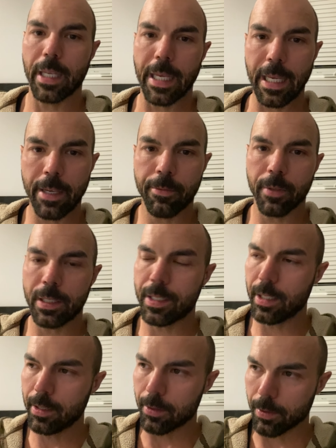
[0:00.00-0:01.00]
every
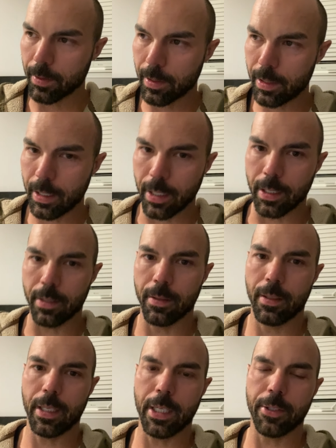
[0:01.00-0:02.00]
single thing
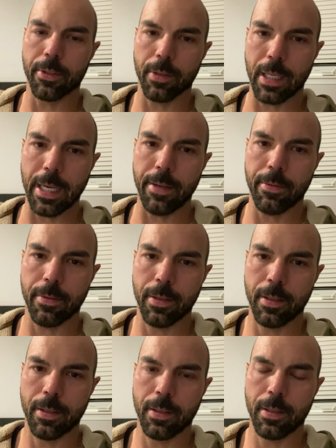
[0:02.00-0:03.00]
in your life
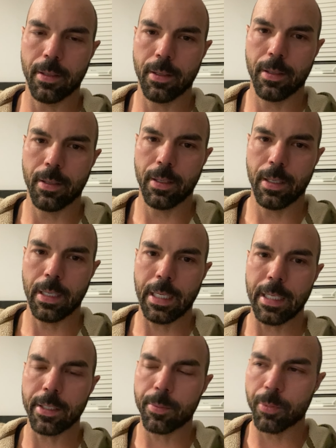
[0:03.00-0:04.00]

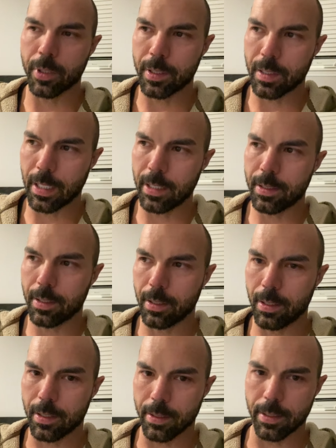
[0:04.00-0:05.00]
is precisely
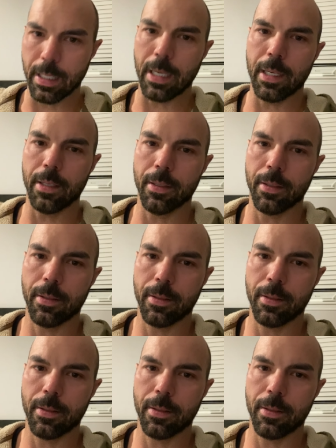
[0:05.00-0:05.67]
designed